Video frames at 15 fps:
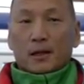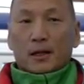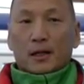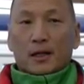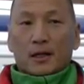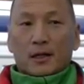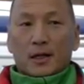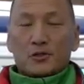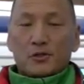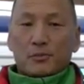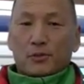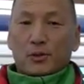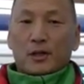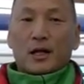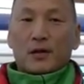And I should
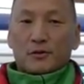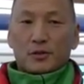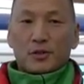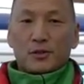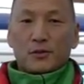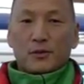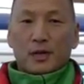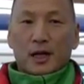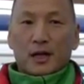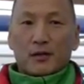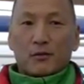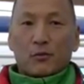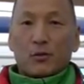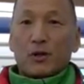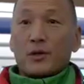point out too
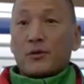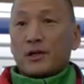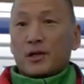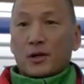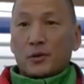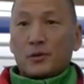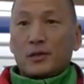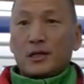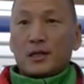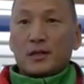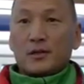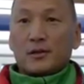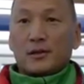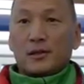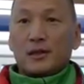that we're the
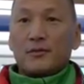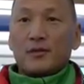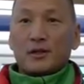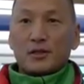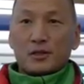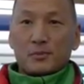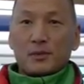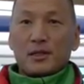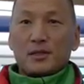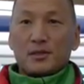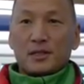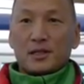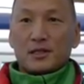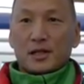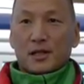only living
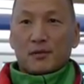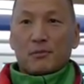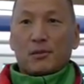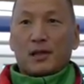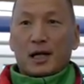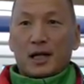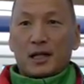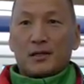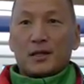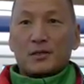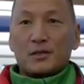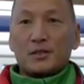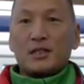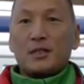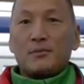species on the planet that
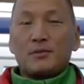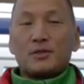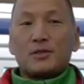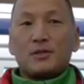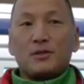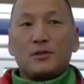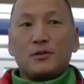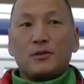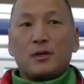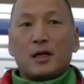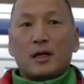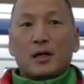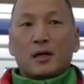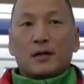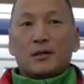seems to
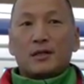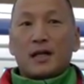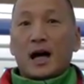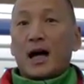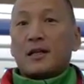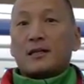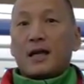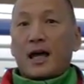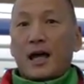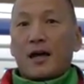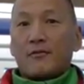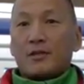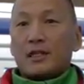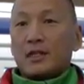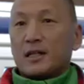not
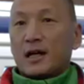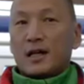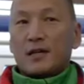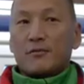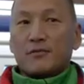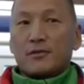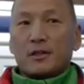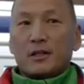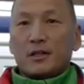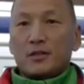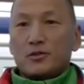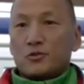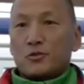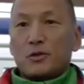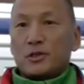have any kind of
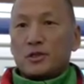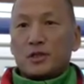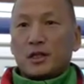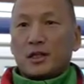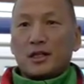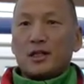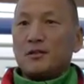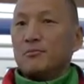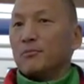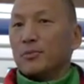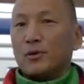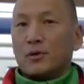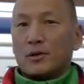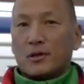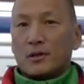intrinsic
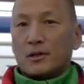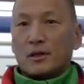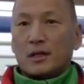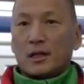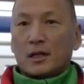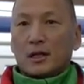inborn